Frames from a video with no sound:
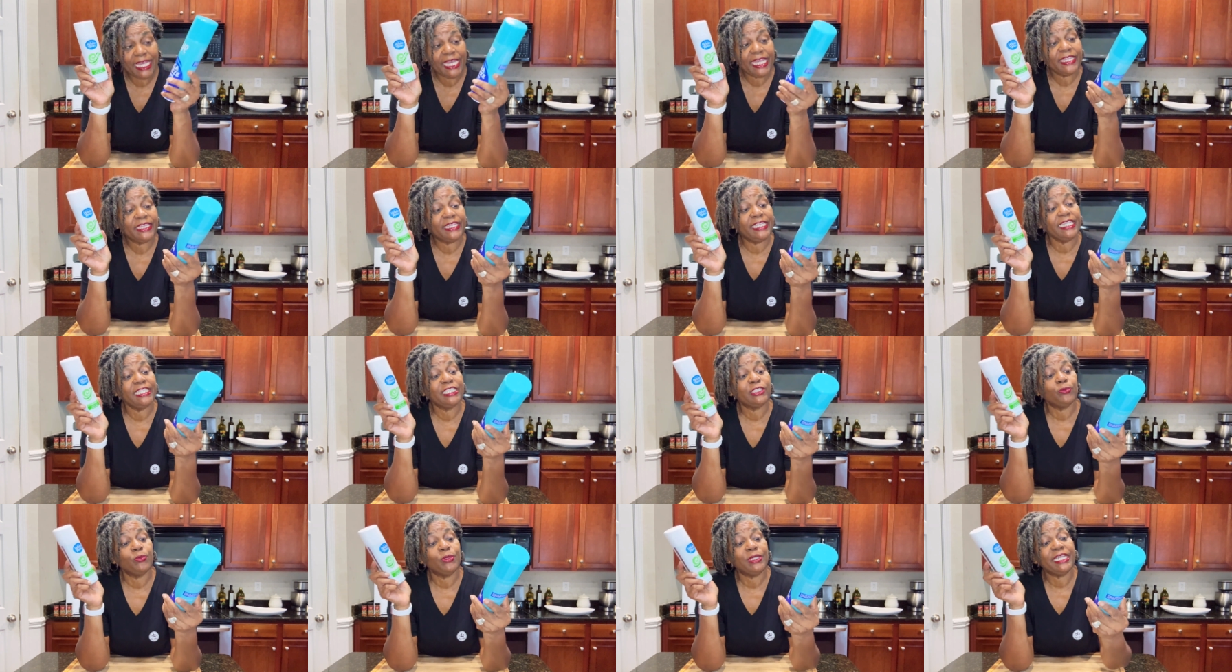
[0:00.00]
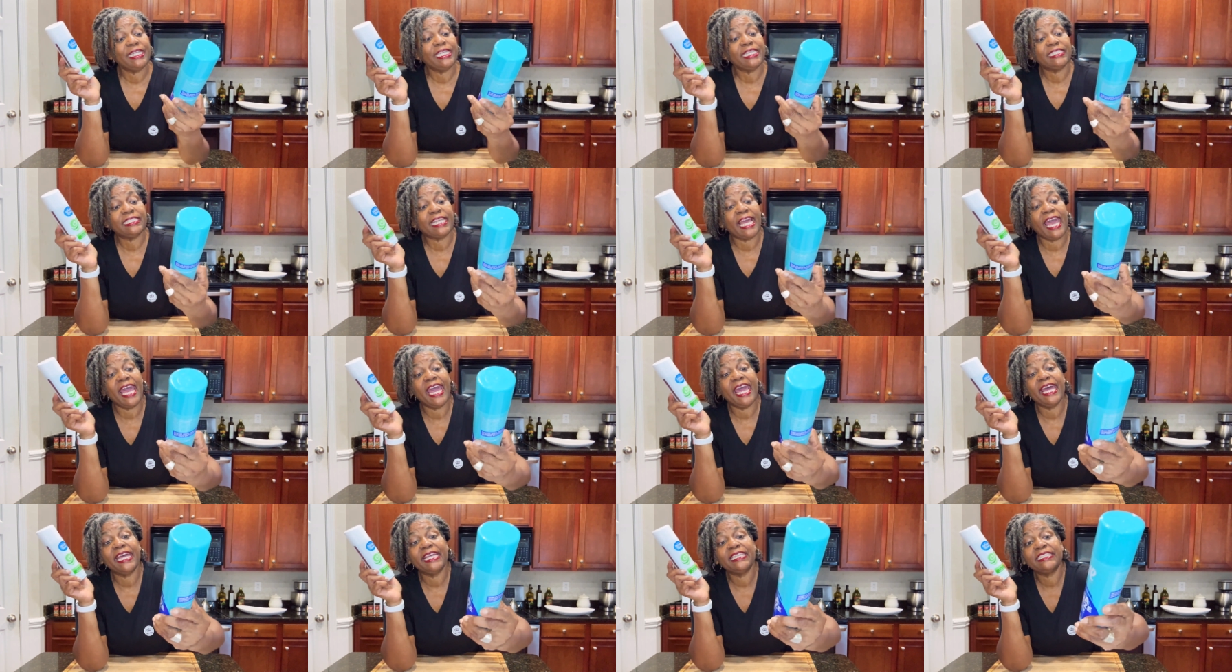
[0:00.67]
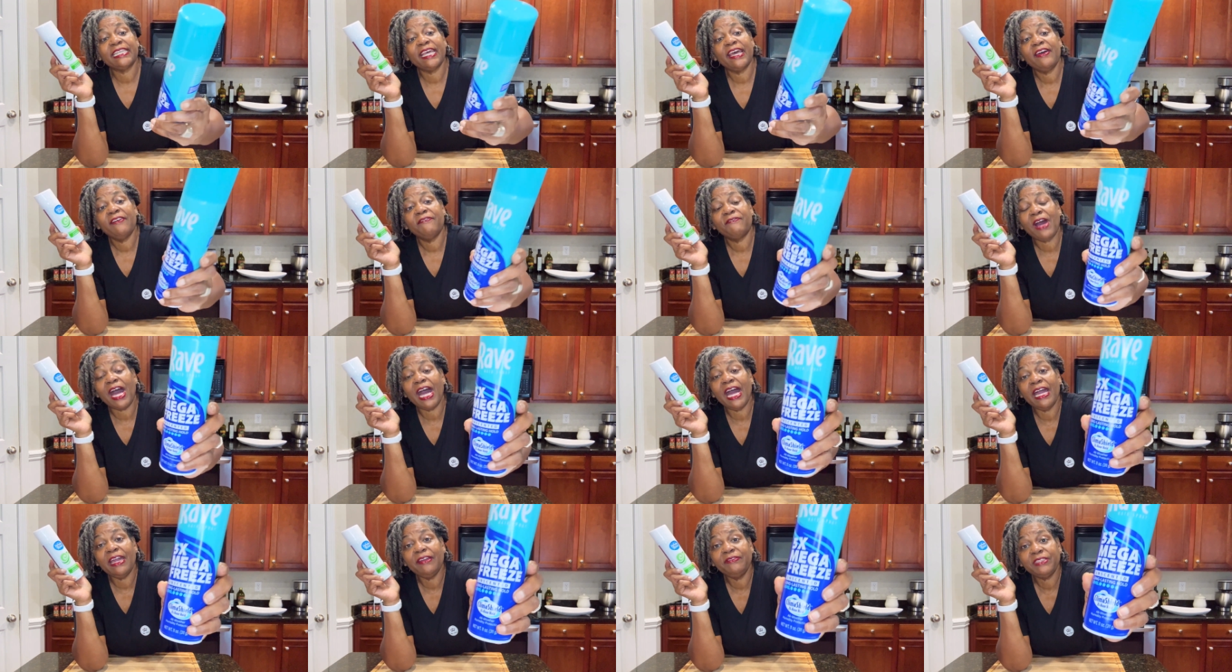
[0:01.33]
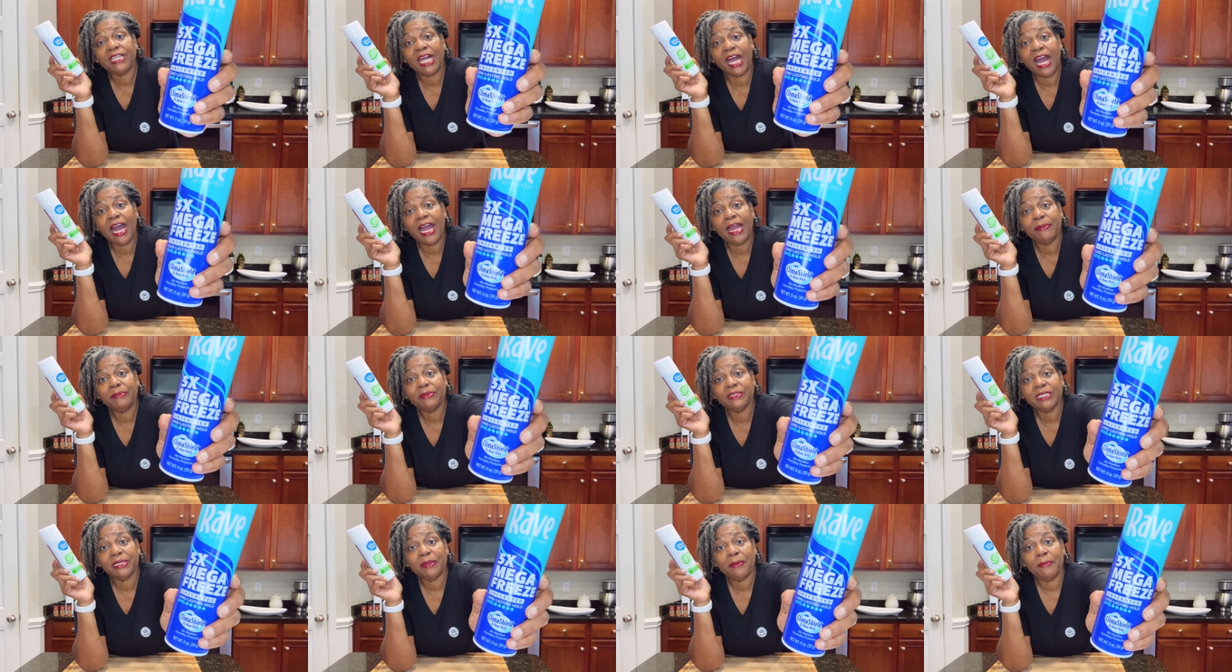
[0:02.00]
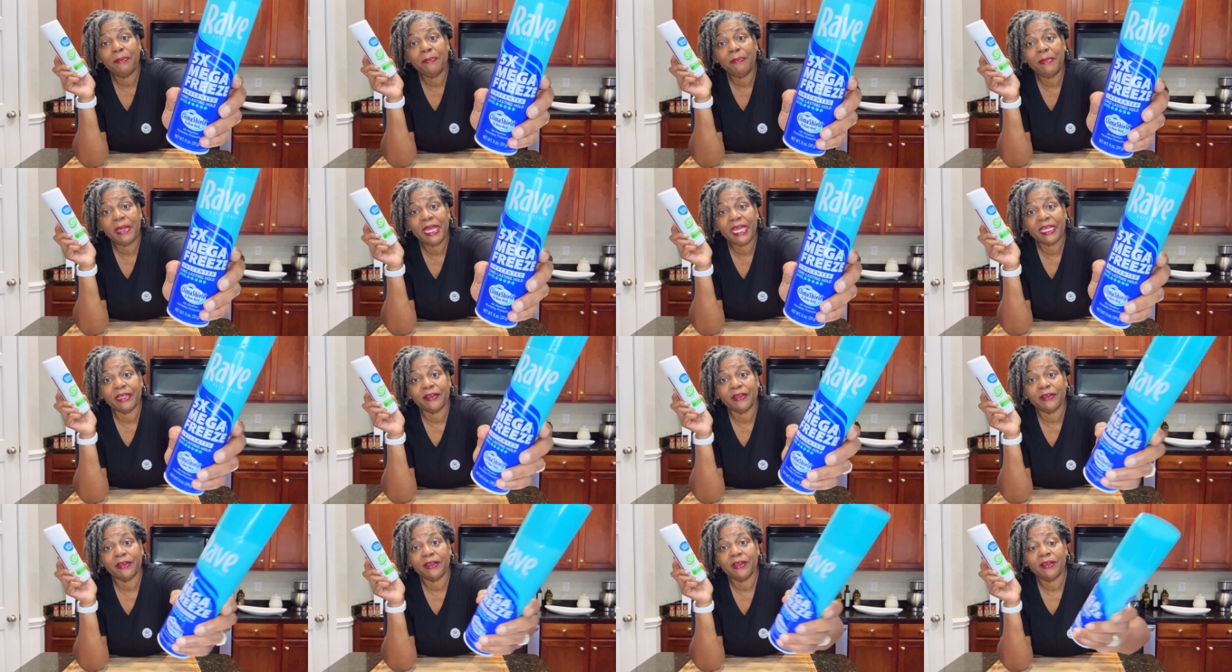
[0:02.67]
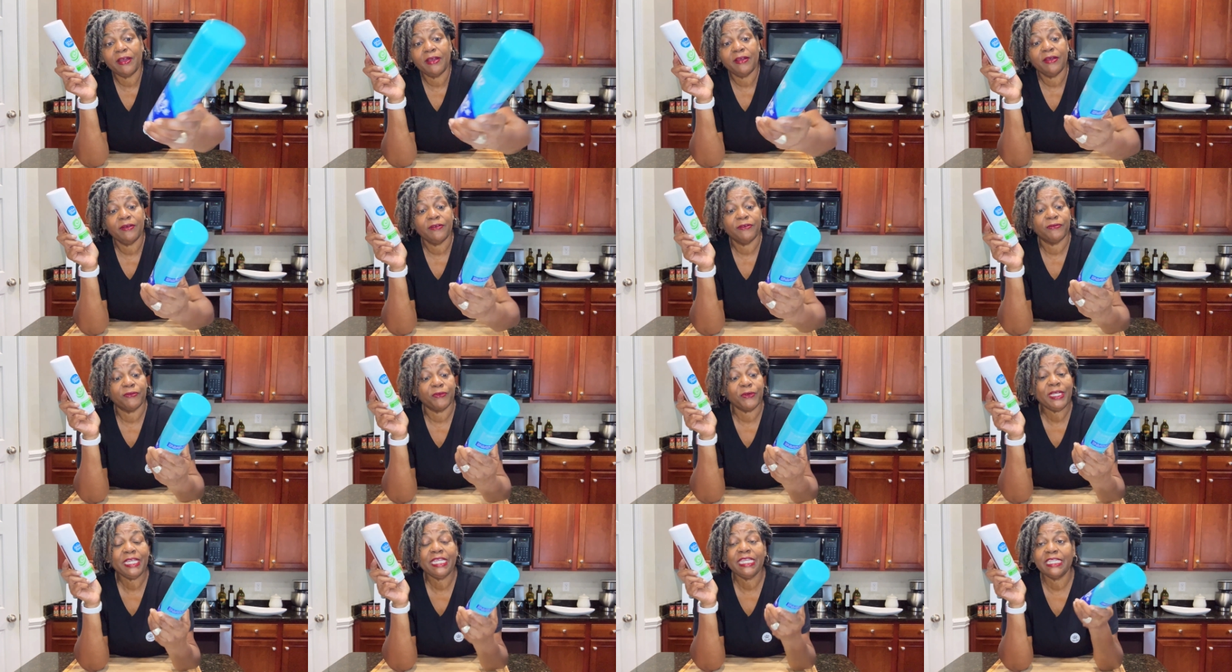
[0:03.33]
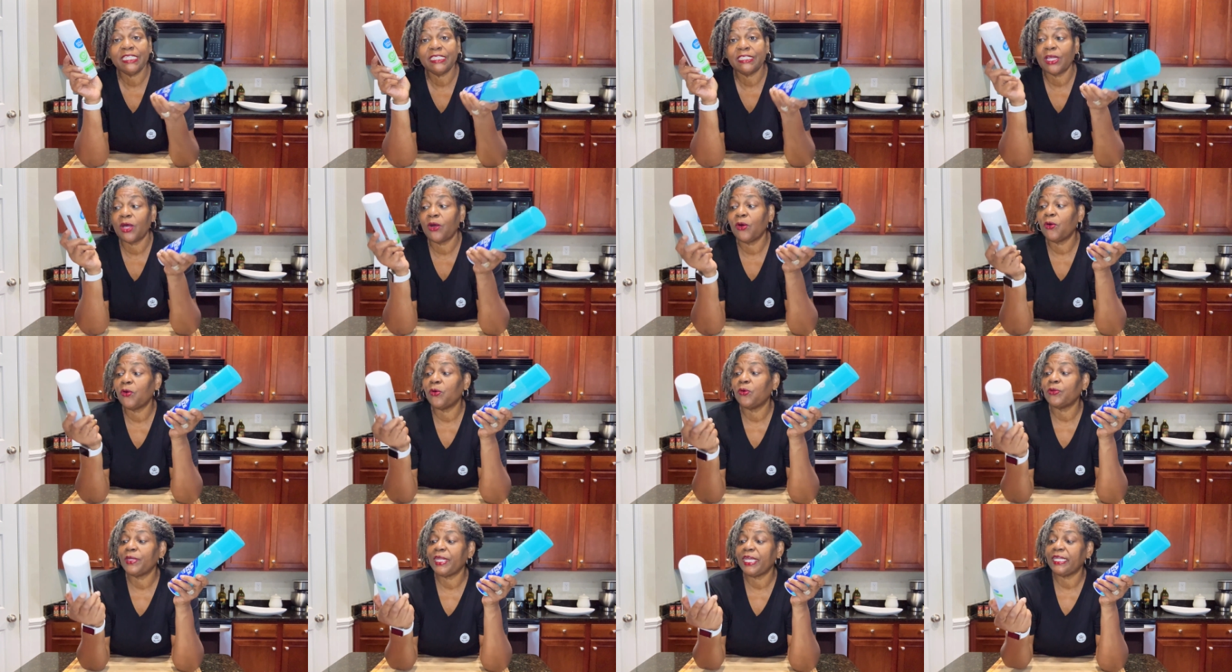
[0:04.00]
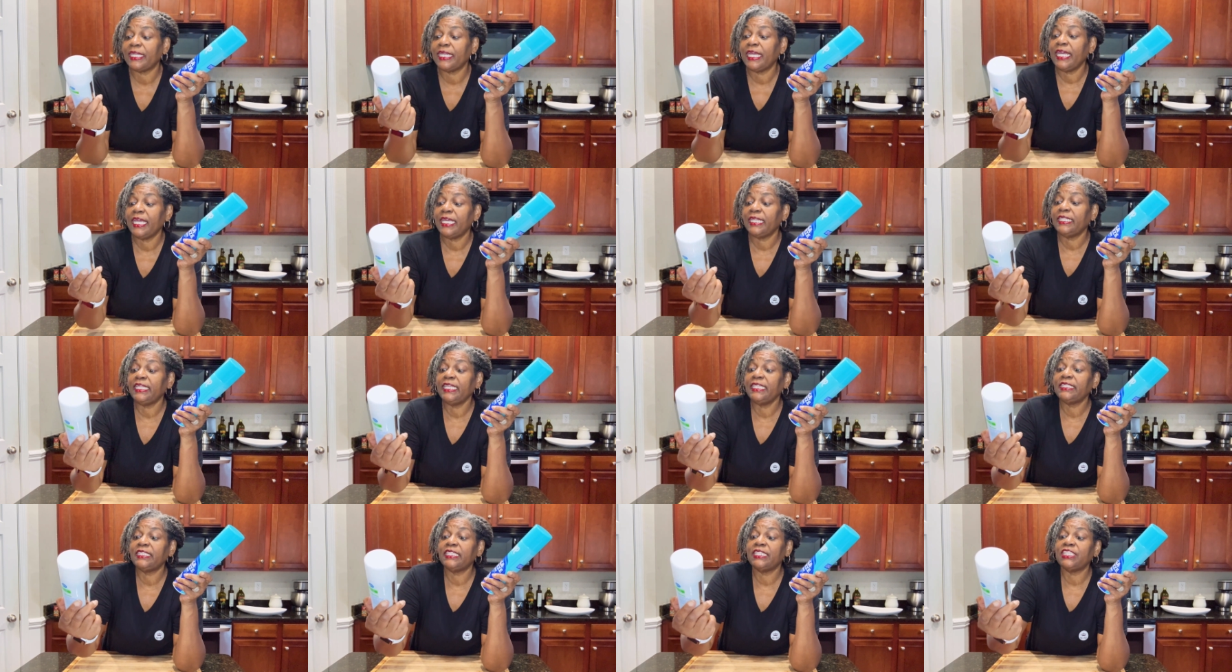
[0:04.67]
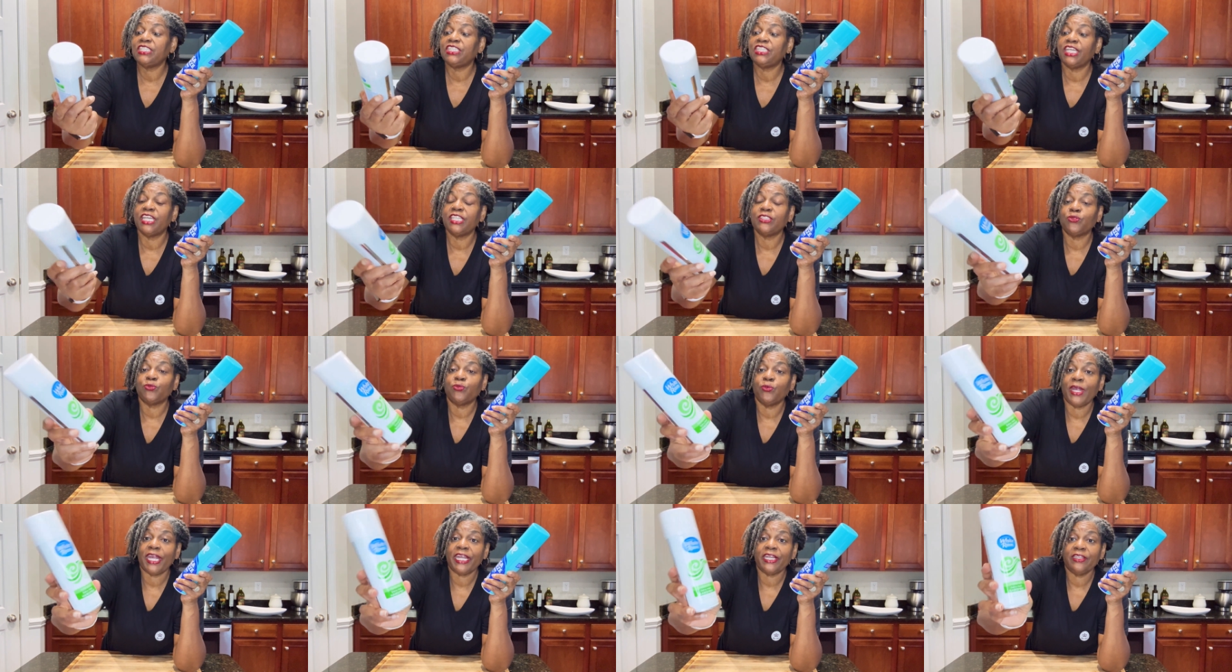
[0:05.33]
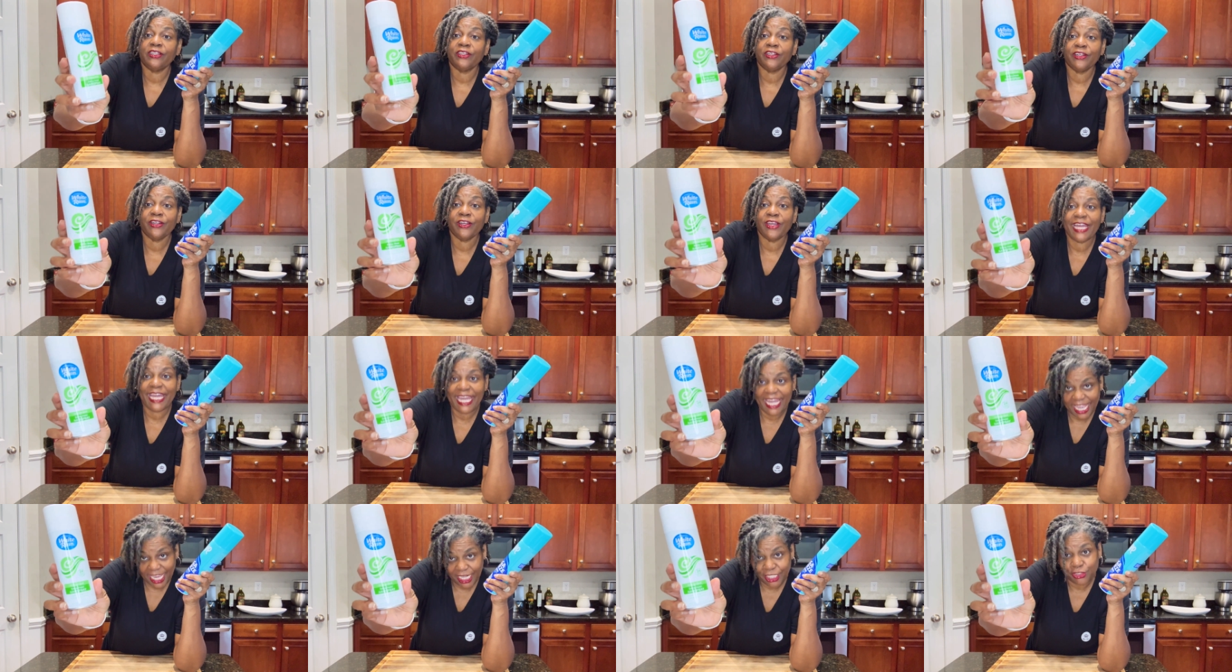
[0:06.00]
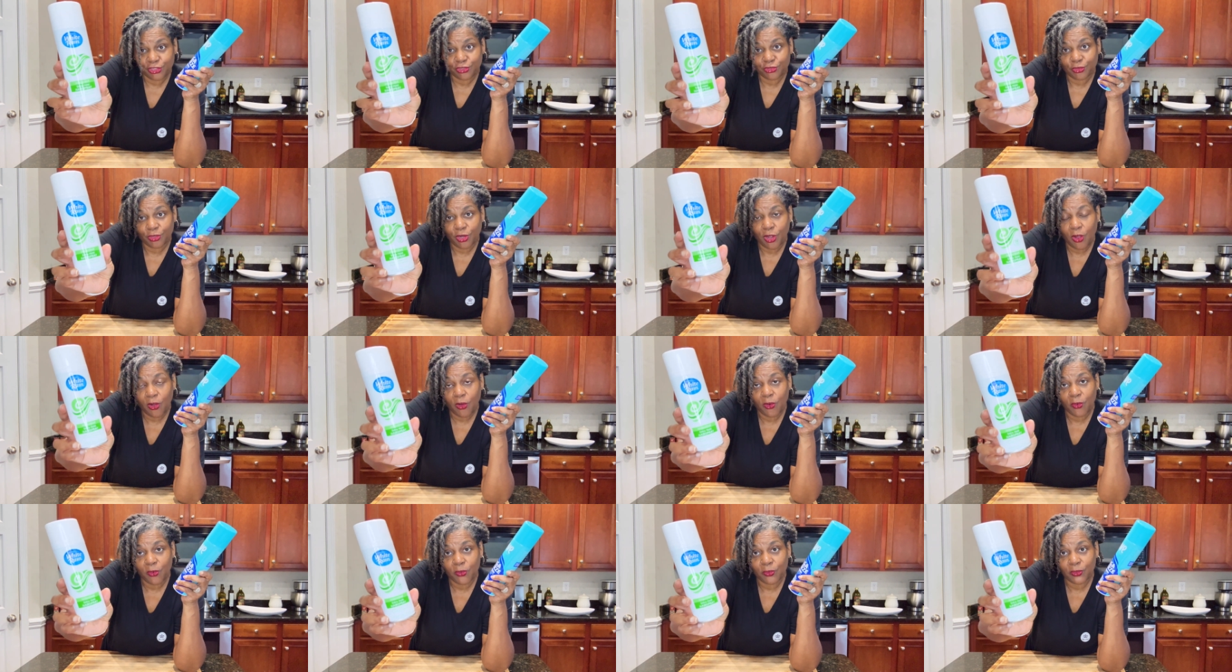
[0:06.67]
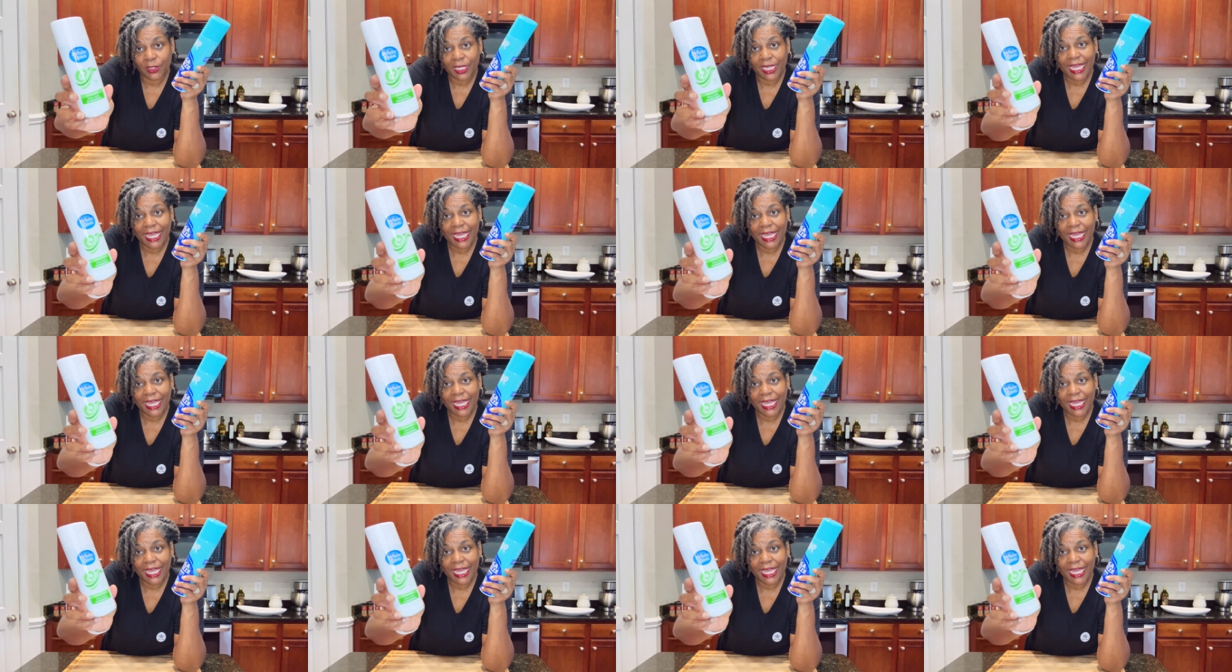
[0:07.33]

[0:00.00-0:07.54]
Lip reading: This one has 5 times mega freeze hold, and this is just regular extra hold.